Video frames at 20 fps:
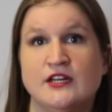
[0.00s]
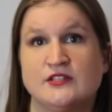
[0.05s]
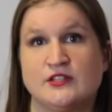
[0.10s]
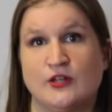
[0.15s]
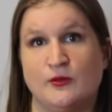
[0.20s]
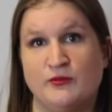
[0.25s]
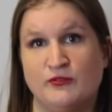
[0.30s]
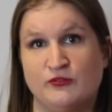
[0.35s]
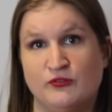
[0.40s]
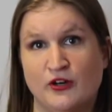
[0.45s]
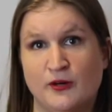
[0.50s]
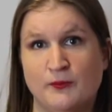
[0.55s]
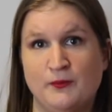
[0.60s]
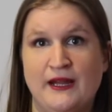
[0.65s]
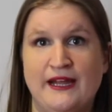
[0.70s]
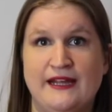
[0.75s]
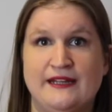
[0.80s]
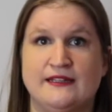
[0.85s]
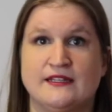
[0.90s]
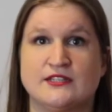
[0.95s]
So before
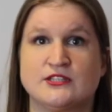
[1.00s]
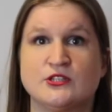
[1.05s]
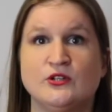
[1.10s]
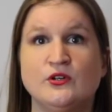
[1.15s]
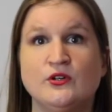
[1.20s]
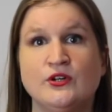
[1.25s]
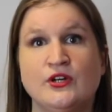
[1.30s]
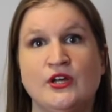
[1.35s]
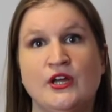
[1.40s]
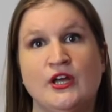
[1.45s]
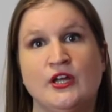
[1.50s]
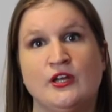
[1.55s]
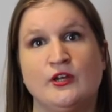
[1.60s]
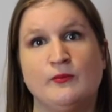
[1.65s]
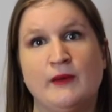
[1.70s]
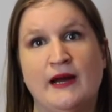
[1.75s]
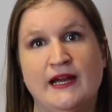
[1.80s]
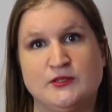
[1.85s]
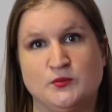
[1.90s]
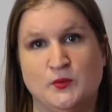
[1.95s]
playing the song,
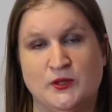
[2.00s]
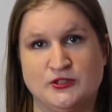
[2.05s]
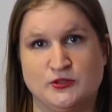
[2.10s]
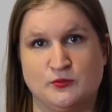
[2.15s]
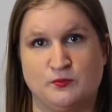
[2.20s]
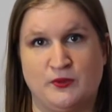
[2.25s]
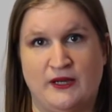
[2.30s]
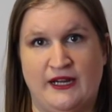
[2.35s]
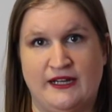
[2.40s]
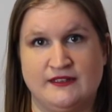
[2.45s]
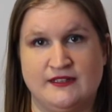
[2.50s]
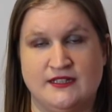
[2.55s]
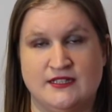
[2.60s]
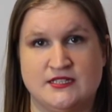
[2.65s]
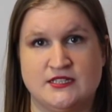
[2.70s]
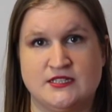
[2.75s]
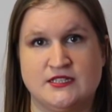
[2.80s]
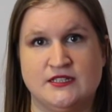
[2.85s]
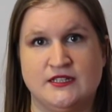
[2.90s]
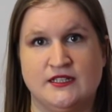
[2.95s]
you might want to
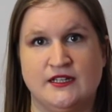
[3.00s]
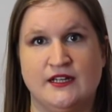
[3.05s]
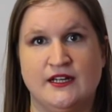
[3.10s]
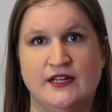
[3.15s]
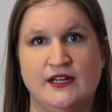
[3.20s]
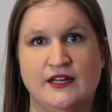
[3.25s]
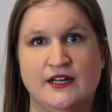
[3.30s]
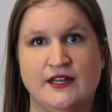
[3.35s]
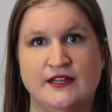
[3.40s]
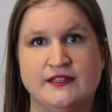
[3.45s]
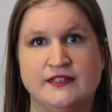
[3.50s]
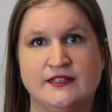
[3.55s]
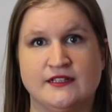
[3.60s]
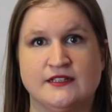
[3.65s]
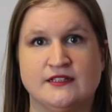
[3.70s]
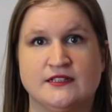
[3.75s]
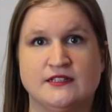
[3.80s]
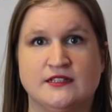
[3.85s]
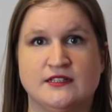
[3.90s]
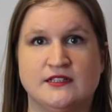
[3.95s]
practice
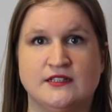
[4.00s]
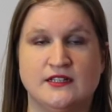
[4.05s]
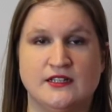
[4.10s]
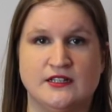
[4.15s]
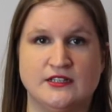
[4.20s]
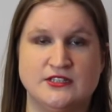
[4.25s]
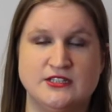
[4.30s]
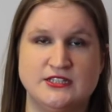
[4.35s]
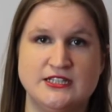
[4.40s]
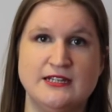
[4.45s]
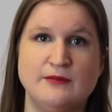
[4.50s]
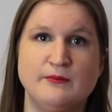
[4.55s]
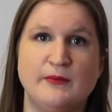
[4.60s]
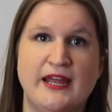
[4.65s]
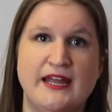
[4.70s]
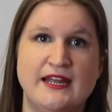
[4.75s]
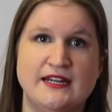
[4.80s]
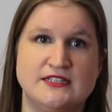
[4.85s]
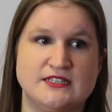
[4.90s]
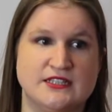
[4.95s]
the G
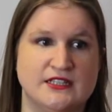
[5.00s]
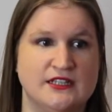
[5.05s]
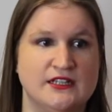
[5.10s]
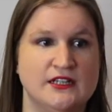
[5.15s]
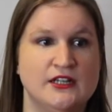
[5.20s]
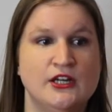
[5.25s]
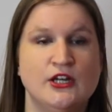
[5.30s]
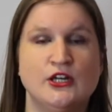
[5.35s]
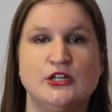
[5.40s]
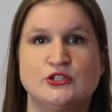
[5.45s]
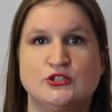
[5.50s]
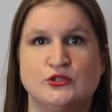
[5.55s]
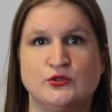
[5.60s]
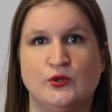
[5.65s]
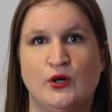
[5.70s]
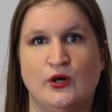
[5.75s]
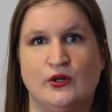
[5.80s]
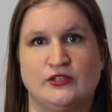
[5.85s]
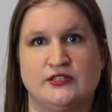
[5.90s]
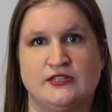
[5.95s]
major
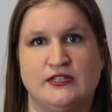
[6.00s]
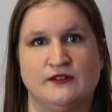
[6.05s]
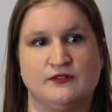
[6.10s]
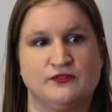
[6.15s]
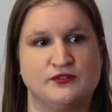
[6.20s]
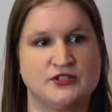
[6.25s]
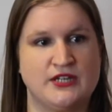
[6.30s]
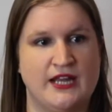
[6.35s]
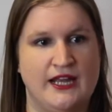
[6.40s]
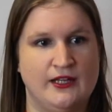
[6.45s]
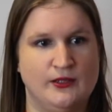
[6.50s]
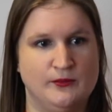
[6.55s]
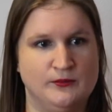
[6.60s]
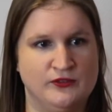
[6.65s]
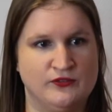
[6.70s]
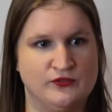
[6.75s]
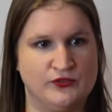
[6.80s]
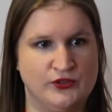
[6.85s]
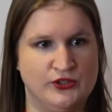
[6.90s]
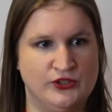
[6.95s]
2 octave scale
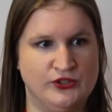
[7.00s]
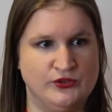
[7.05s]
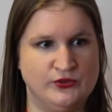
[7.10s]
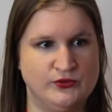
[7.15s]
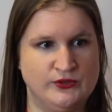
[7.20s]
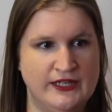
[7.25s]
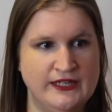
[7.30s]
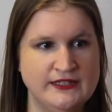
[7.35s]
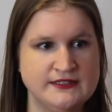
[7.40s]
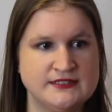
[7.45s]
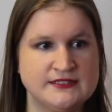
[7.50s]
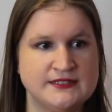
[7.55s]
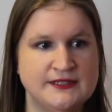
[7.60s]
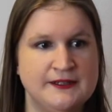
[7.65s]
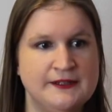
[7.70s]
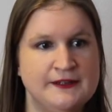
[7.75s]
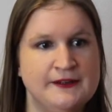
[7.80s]
before you do that.